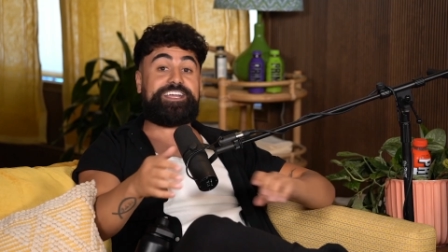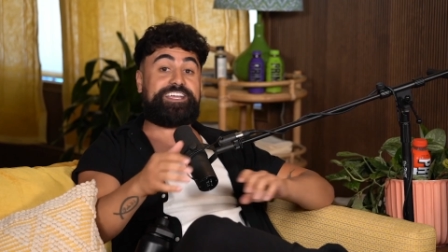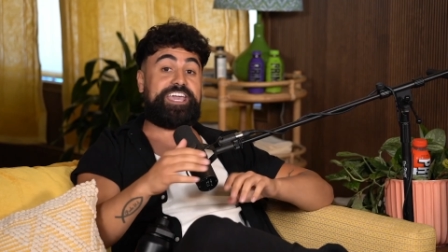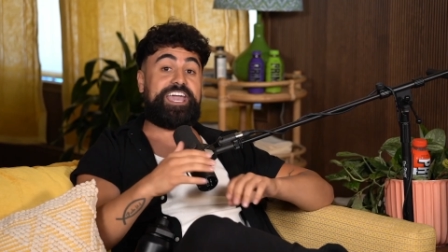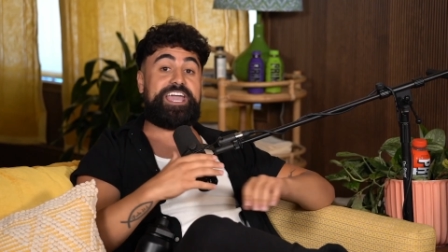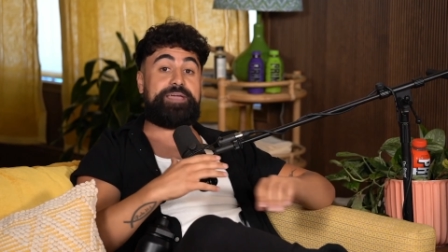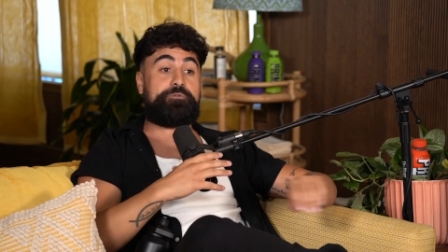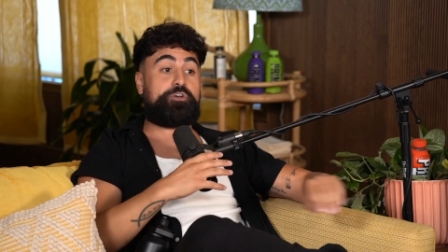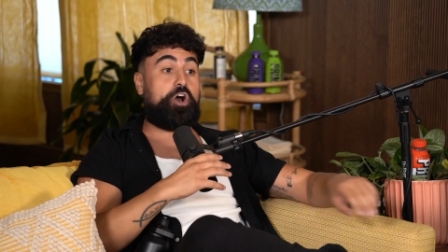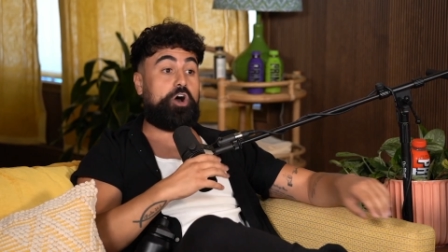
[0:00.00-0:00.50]
a
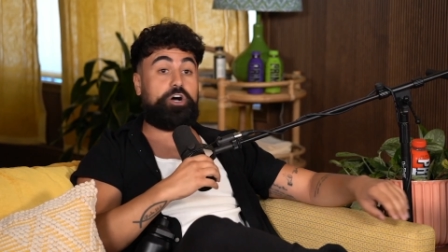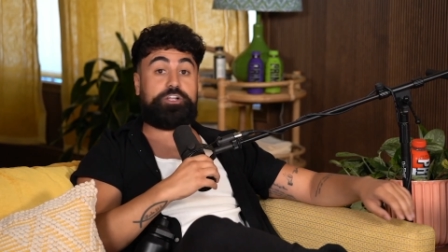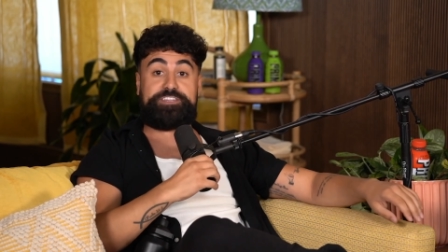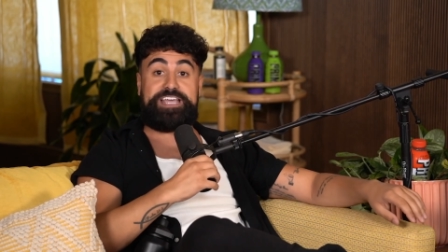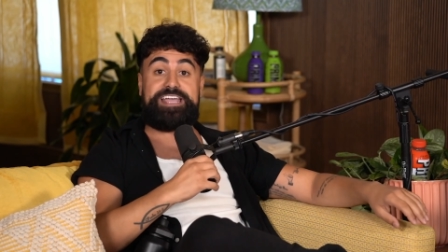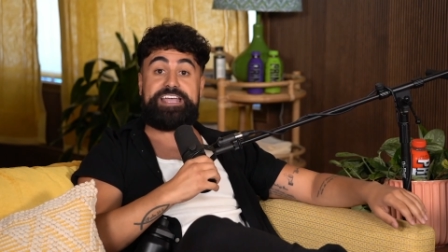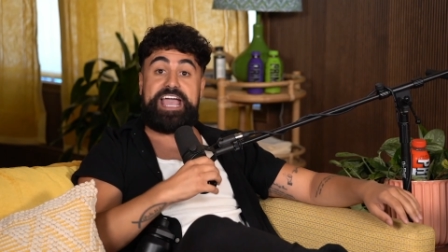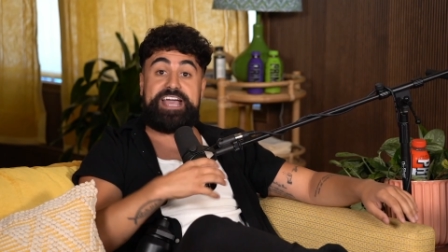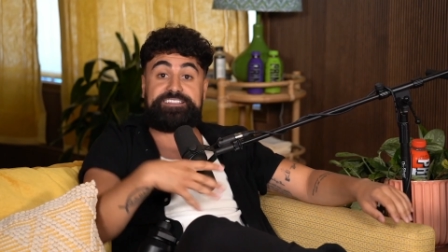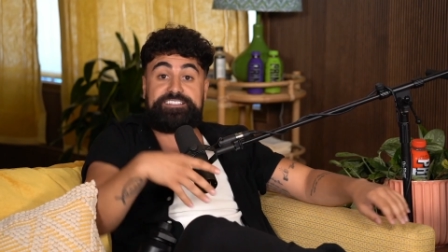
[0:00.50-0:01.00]
game called.
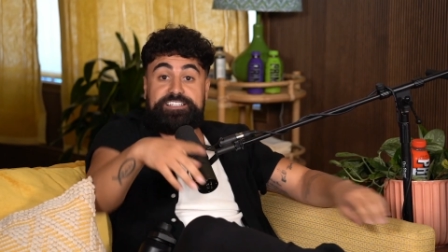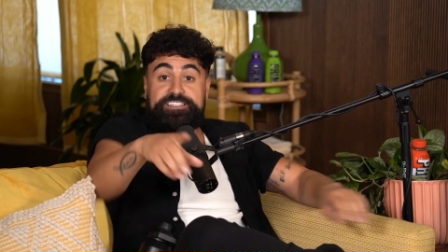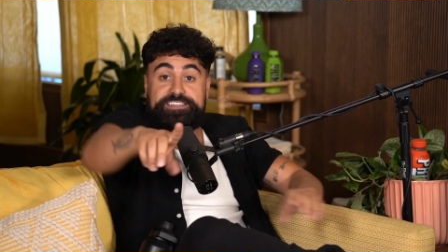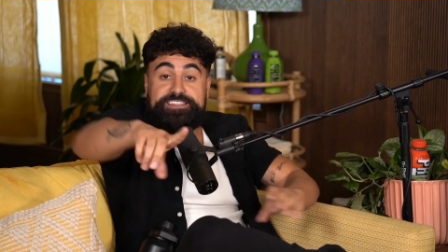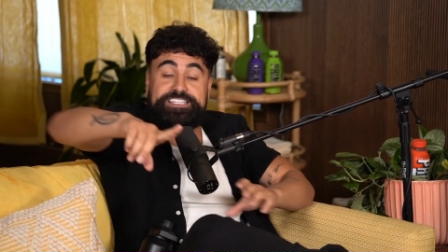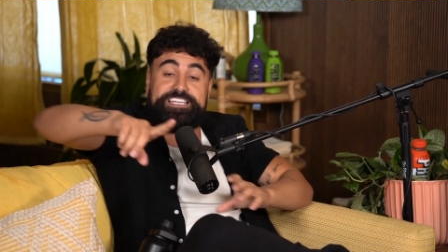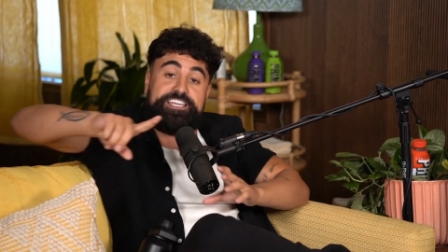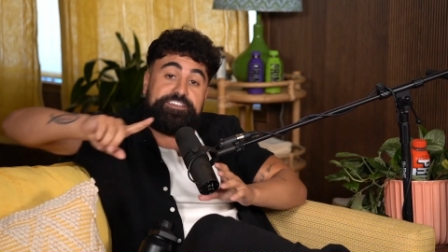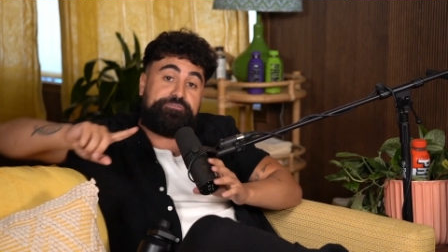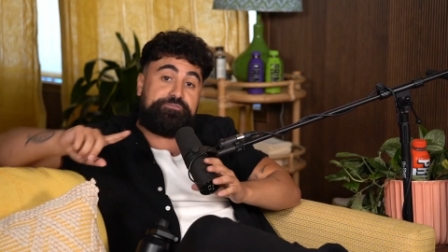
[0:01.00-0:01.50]
They had to
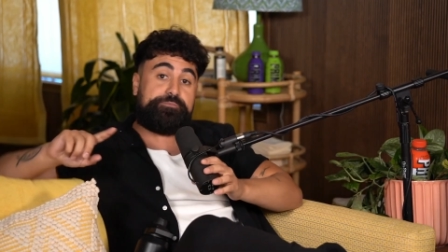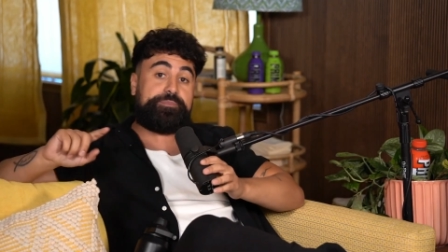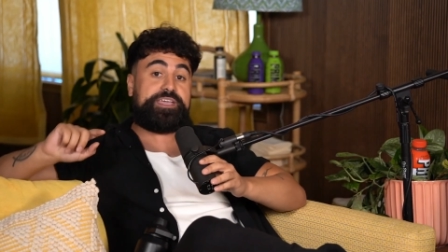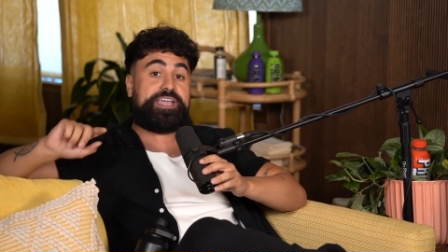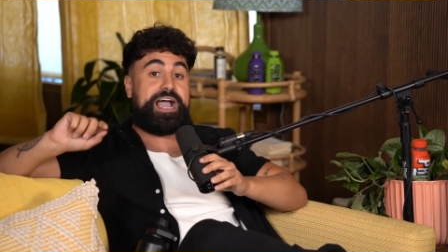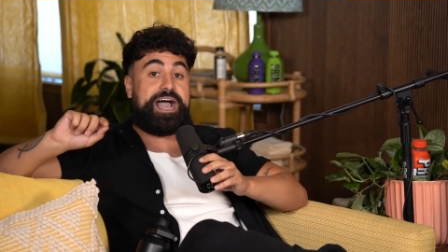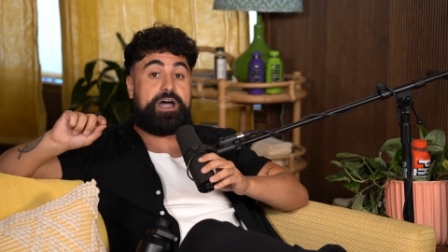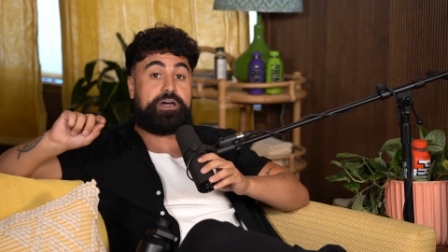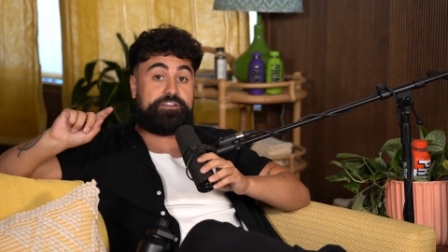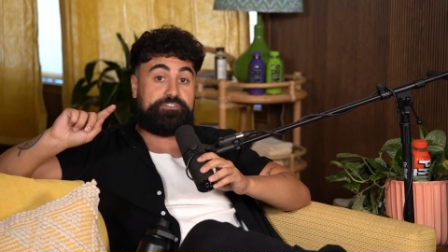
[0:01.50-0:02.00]
leave
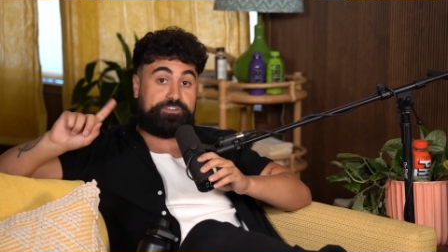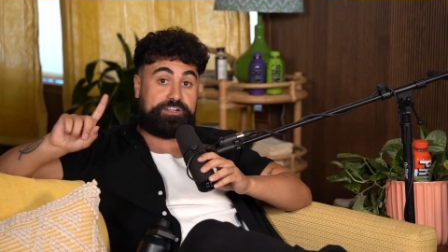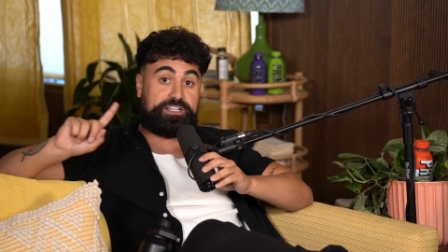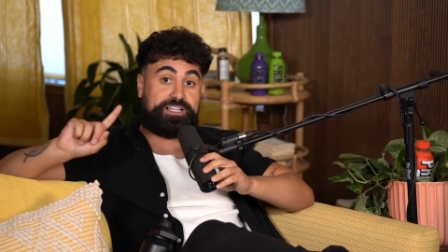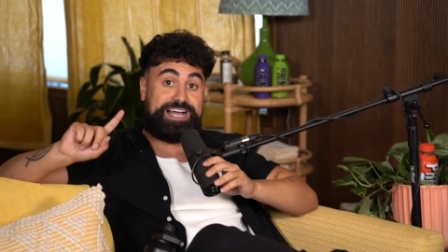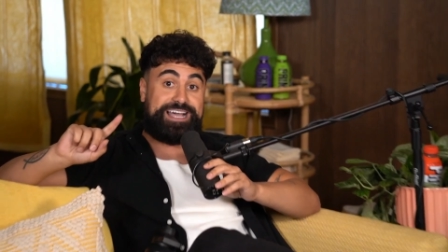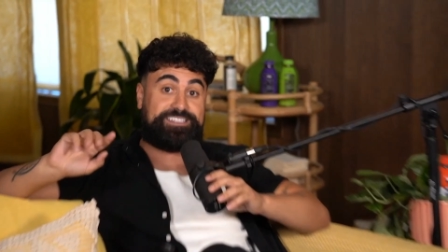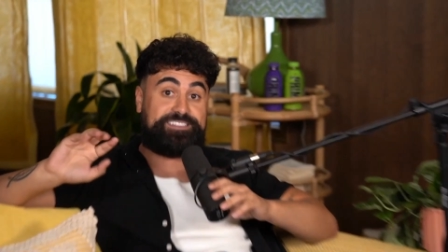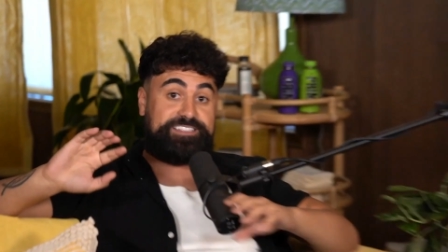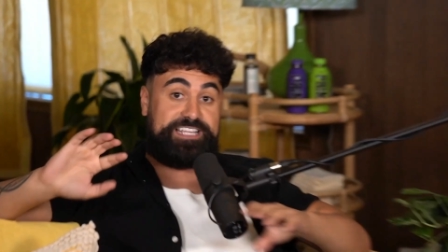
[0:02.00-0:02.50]
me out of
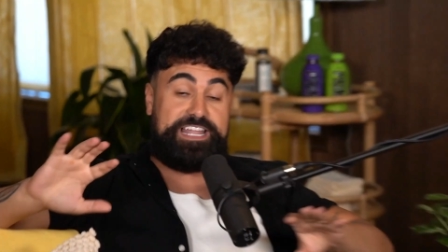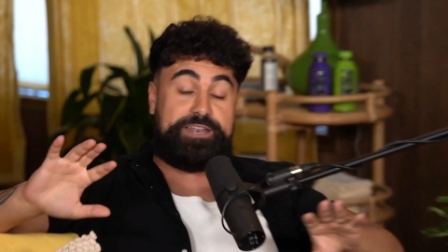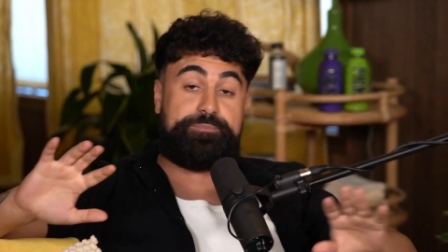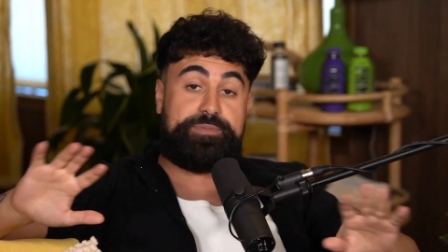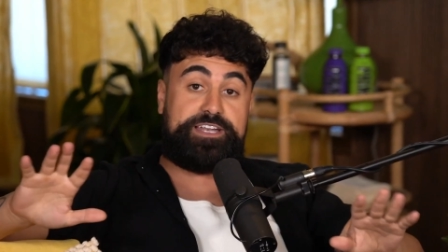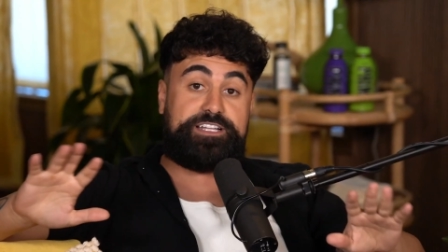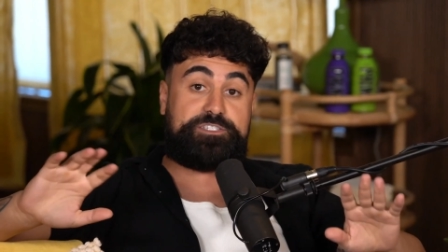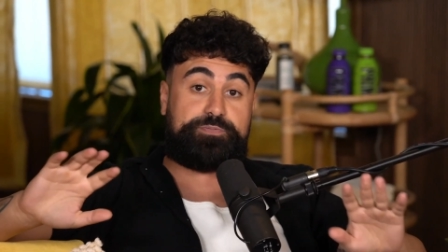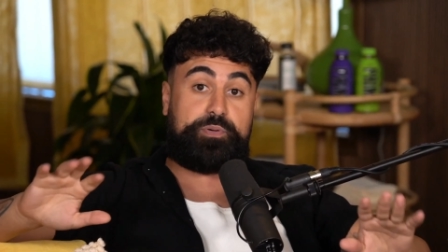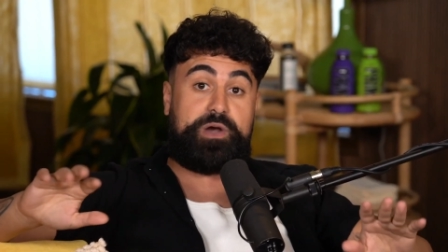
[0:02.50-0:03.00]
class
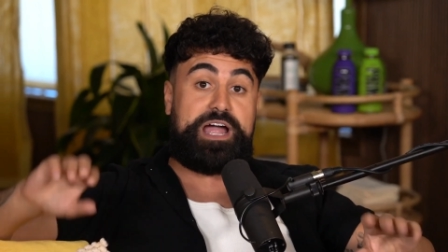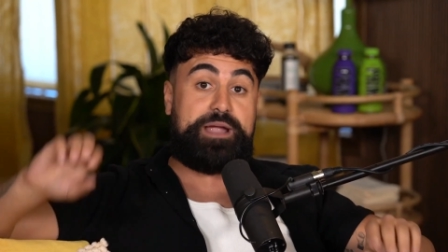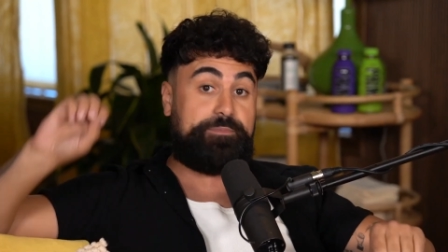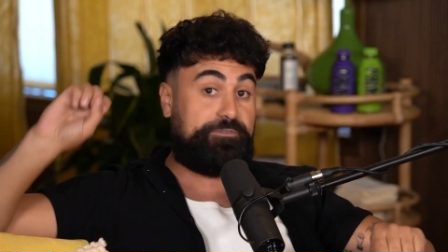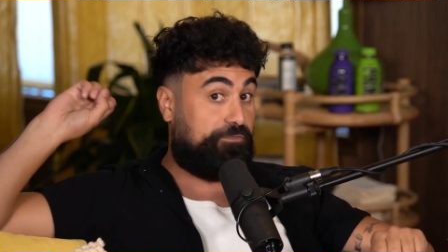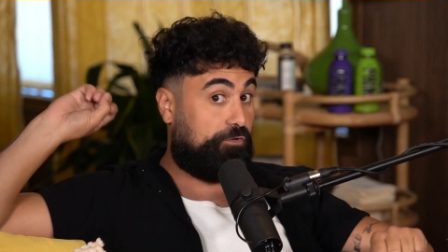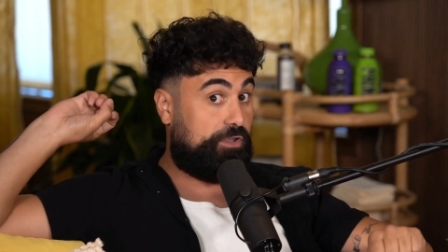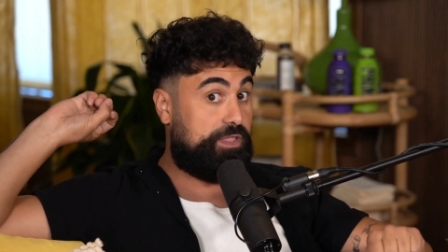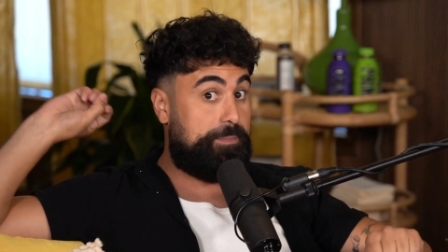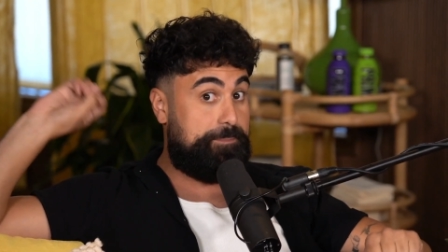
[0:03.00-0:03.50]
10 minutes prior
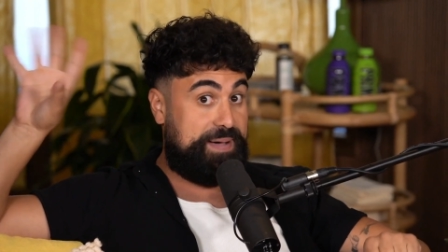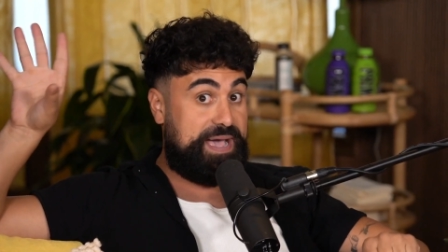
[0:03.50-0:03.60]
before the